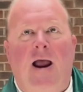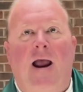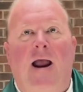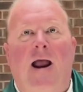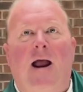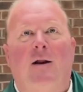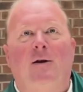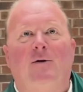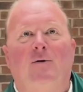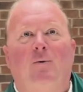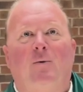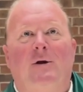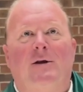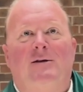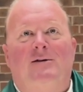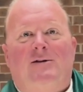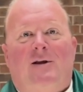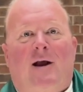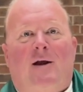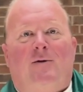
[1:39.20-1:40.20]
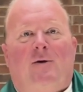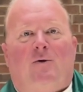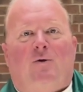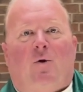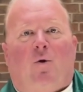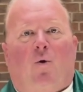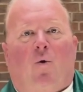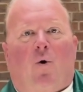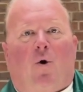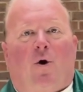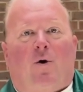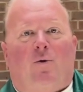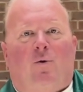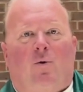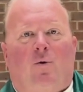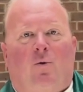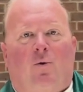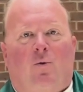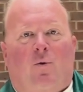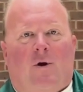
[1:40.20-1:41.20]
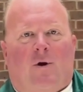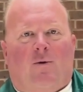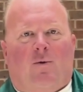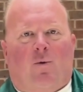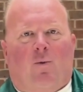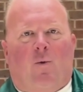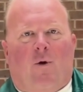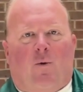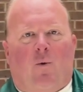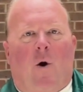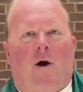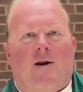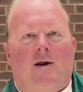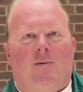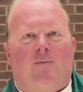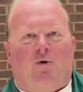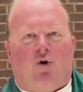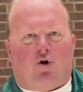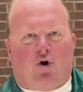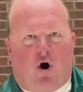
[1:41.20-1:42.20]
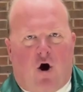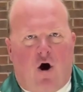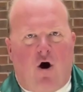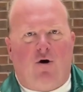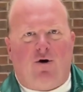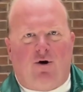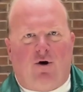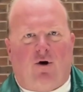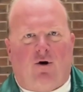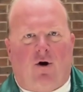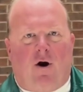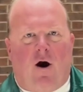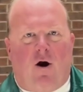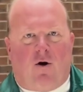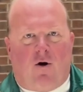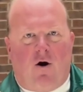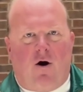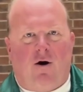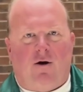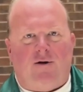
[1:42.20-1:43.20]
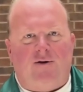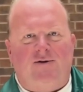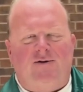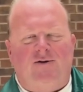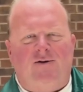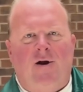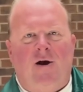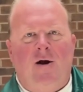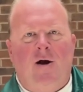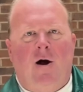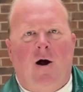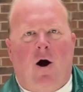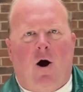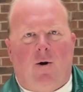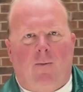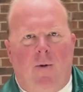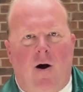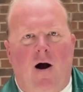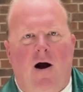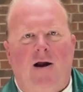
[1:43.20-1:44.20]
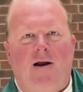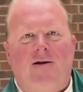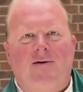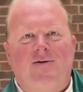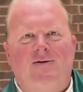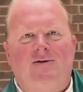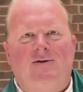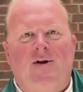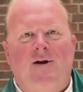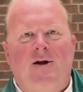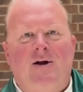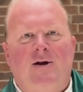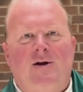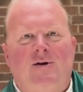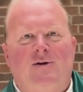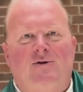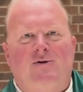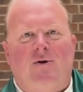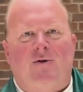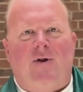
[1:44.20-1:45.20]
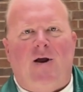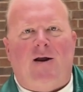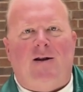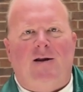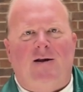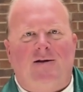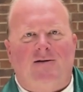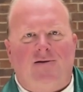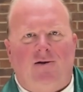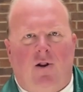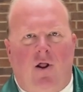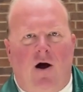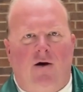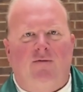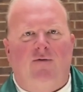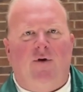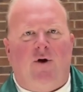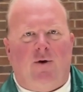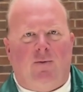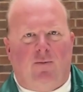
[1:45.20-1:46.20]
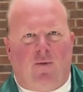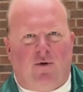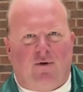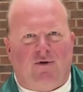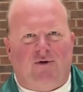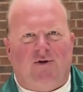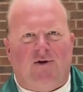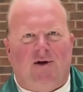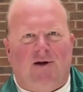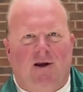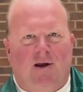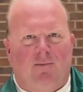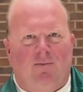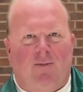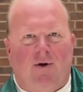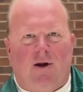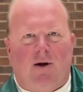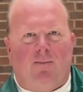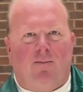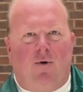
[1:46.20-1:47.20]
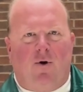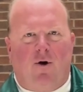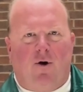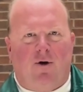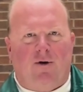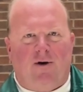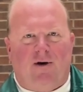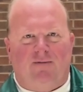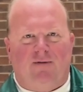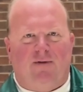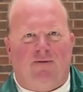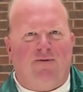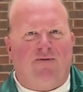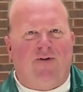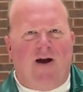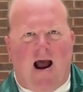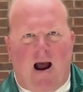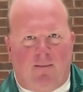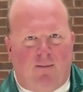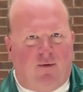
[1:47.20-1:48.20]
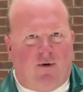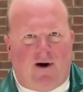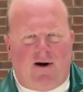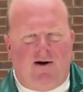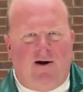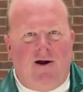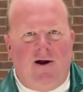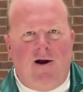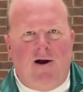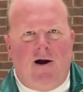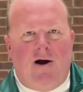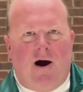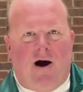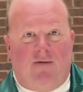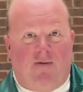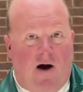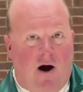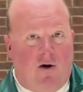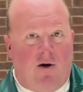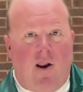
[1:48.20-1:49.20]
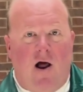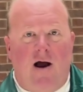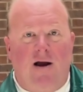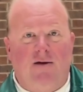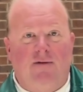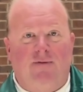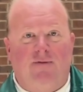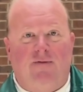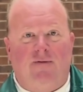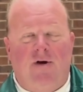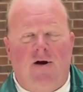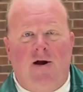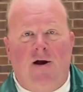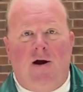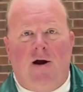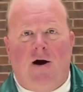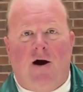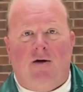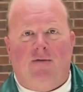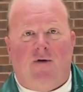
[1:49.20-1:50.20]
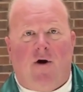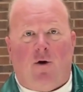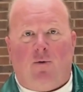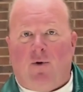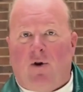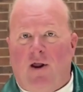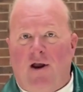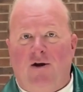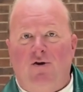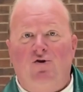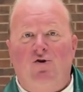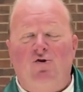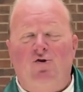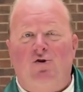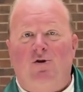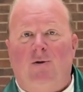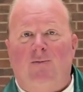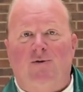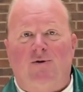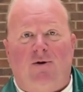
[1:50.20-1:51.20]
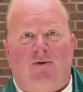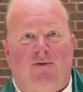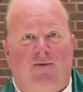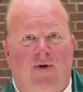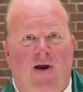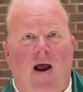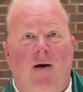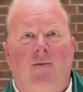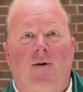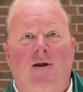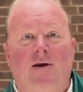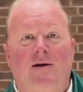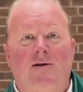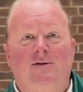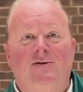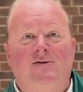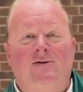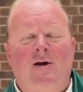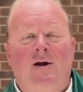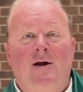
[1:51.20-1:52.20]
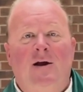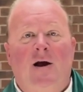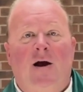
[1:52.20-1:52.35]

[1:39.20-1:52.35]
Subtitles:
And we say that the Lord, we want him to conquer our hearts, our minds, so that his love and mercy can be a part of the fabric of our life, of our relationships, our families,